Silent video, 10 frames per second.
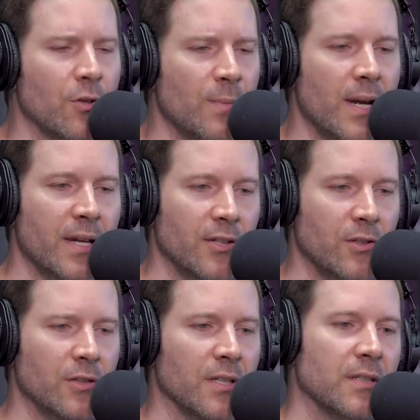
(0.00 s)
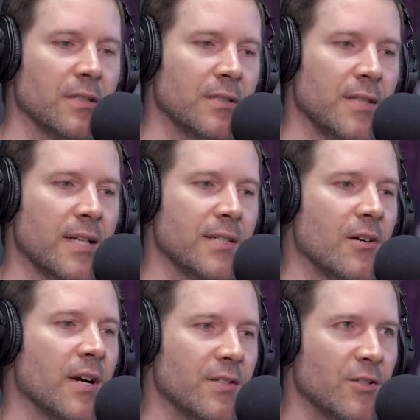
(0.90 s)
go back and you look at this, that's
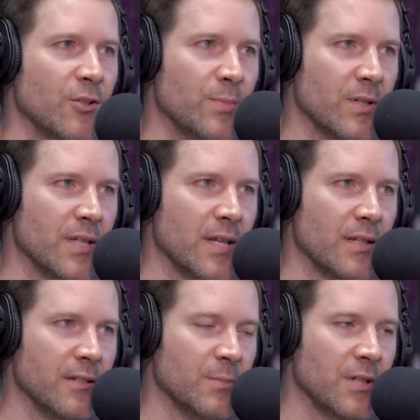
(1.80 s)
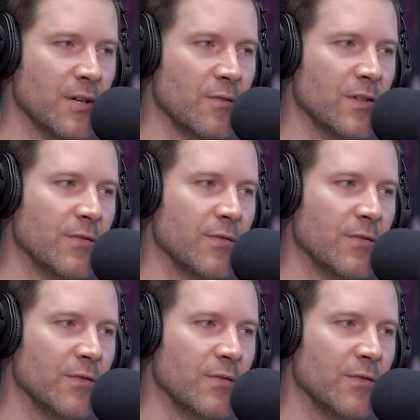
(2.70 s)
how Ice Cube presented himself.